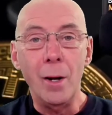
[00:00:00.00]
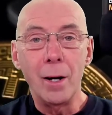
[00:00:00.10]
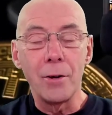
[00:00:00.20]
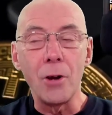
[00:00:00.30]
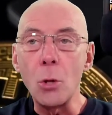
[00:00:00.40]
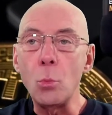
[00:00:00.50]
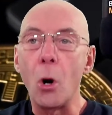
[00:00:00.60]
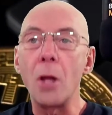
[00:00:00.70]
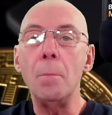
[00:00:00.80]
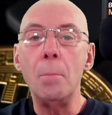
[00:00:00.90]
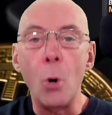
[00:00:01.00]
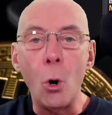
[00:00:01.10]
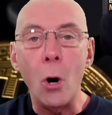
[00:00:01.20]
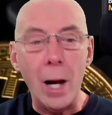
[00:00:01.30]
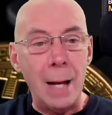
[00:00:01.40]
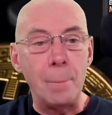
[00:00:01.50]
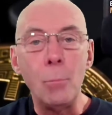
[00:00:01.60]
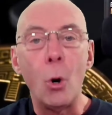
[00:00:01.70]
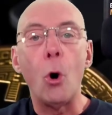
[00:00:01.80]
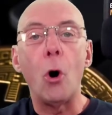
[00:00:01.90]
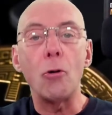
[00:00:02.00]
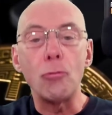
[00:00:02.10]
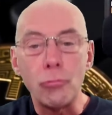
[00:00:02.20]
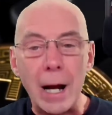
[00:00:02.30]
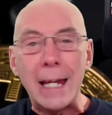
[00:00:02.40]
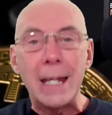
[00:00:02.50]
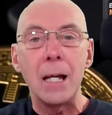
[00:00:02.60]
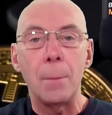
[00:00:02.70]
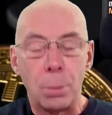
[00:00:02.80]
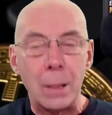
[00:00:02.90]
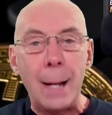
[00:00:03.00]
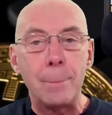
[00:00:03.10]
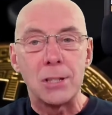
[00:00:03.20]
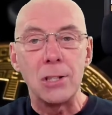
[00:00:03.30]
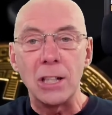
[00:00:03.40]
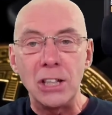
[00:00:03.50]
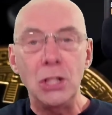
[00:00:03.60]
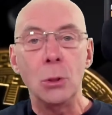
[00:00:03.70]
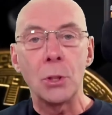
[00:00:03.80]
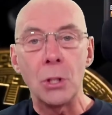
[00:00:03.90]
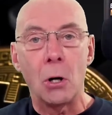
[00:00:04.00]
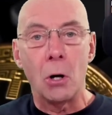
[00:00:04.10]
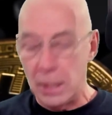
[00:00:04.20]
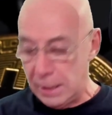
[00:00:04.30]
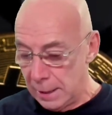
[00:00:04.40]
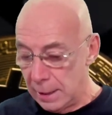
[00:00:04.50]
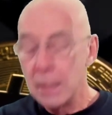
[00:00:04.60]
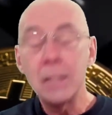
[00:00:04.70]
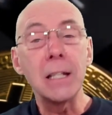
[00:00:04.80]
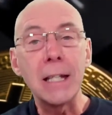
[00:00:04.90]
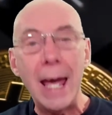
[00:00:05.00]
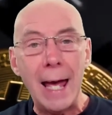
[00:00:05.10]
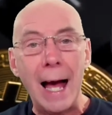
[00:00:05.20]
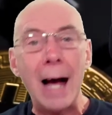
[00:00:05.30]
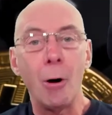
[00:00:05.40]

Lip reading: And I want more and more regular plebs like you and I to get our